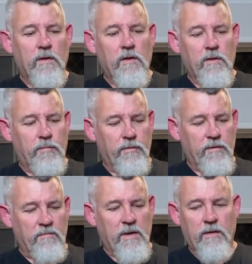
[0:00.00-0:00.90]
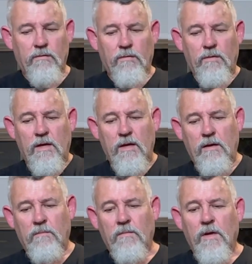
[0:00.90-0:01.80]
You put them back through
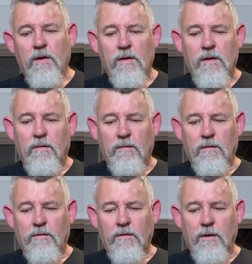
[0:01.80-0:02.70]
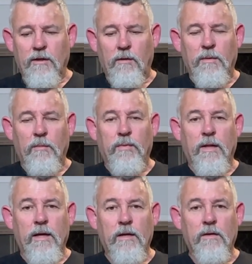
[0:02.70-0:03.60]
there. It's got a little bit of
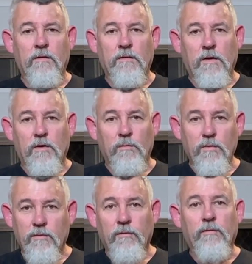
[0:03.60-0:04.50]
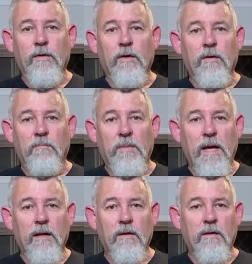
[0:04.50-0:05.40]
play in it, so you can move it front and
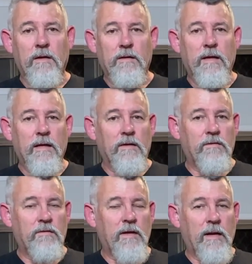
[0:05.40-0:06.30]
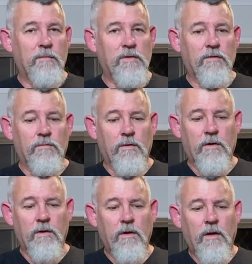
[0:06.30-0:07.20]
back and get it set up just right.